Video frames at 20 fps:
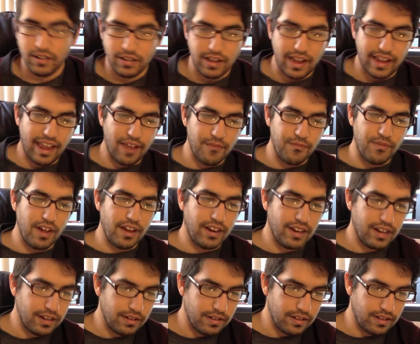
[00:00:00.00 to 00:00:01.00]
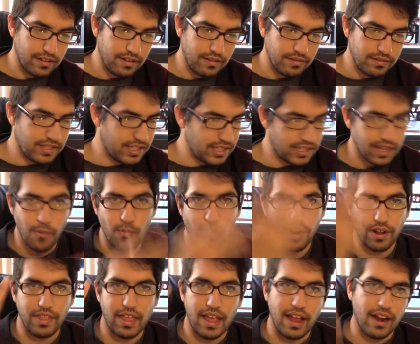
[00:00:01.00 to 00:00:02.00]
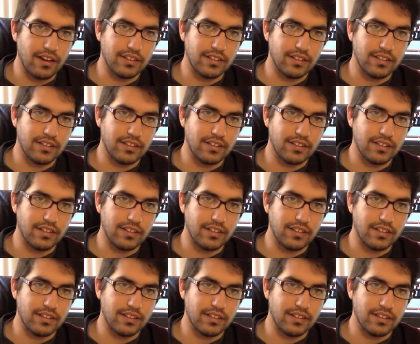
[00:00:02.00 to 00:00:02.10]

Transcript: I can't find it. it, it's somewhere there.